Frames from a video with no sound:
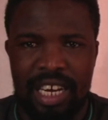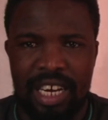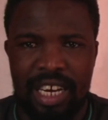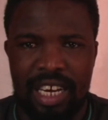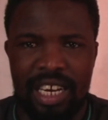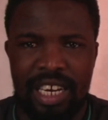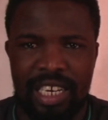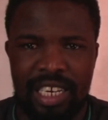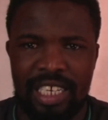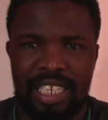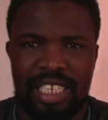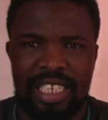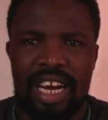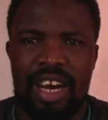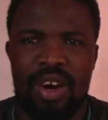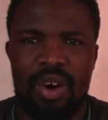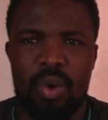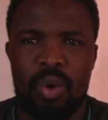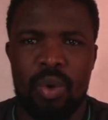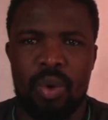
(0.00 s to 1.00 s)
leader
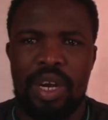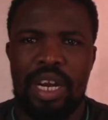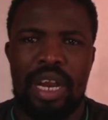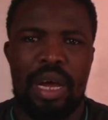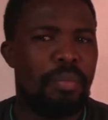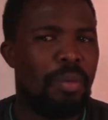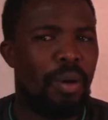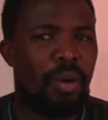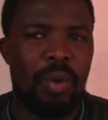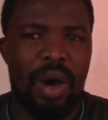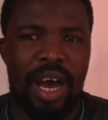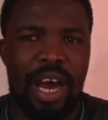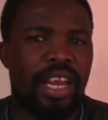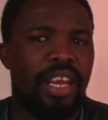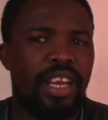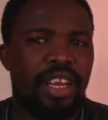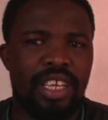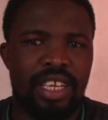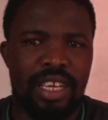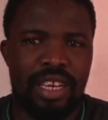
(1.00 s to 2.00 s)
or number
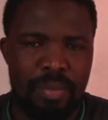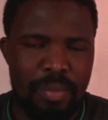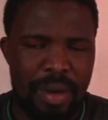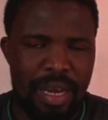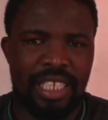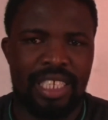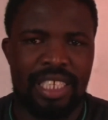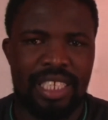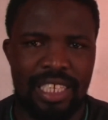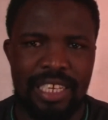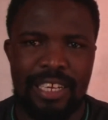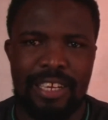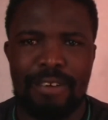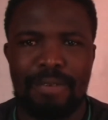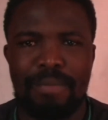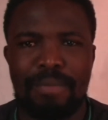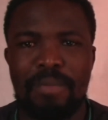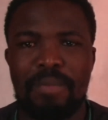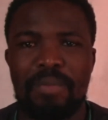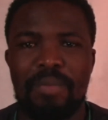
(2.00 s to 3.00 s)
one in my stick.
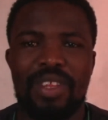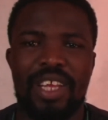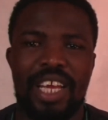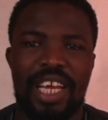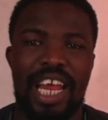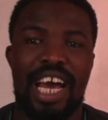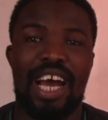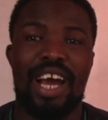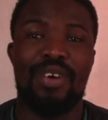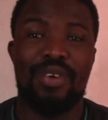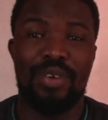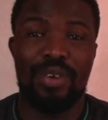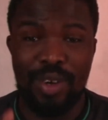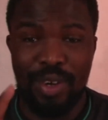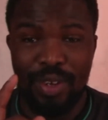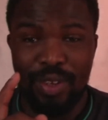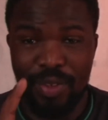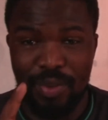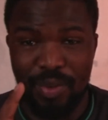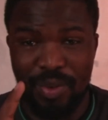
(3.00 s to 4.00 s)
Now
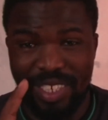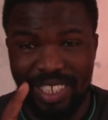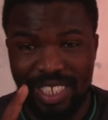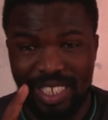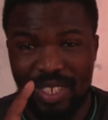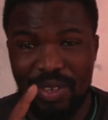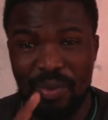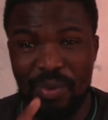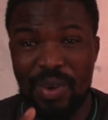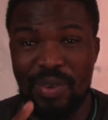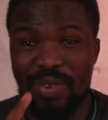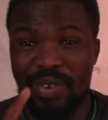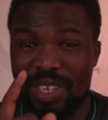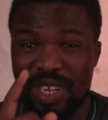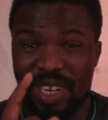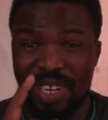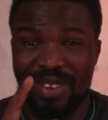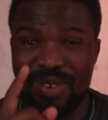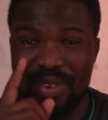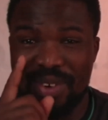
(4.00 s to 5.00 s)
you will see when we
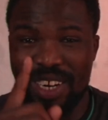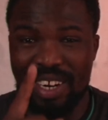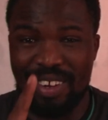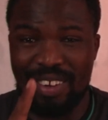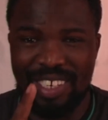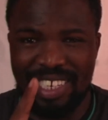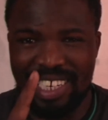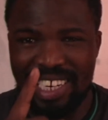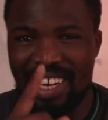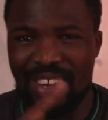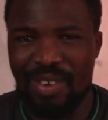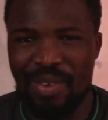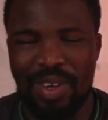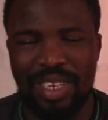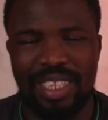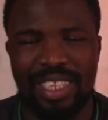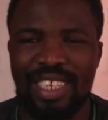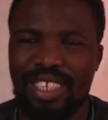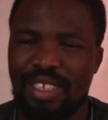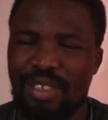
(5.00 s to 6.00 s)
get to ground training
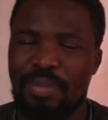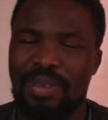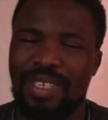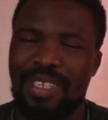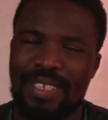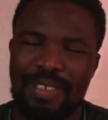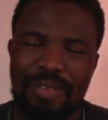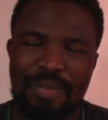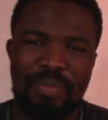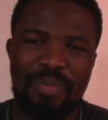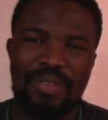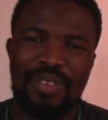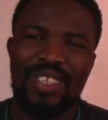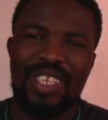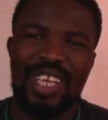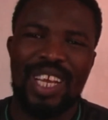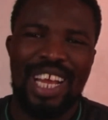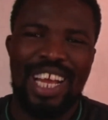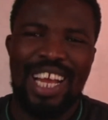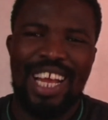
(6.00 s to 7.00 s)
what this means.
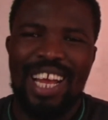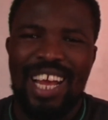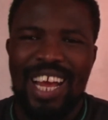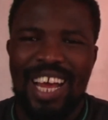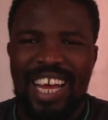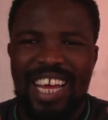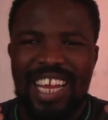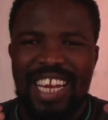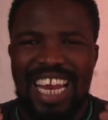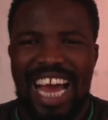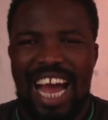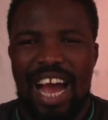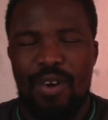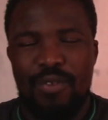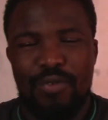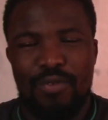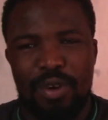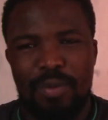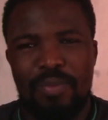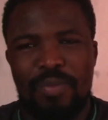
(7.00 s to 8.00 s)
Now
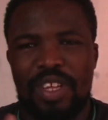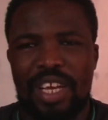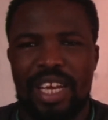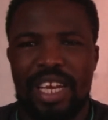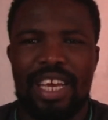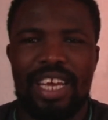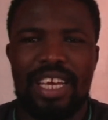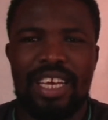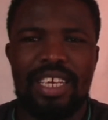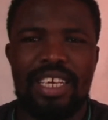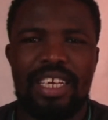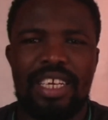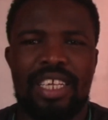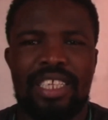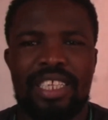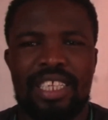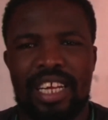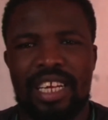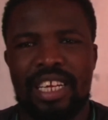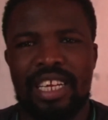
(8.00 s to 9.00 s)
from there,
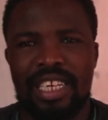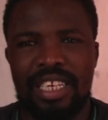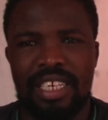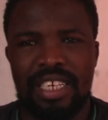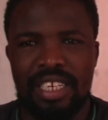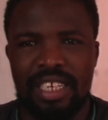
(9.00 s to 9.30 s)
and then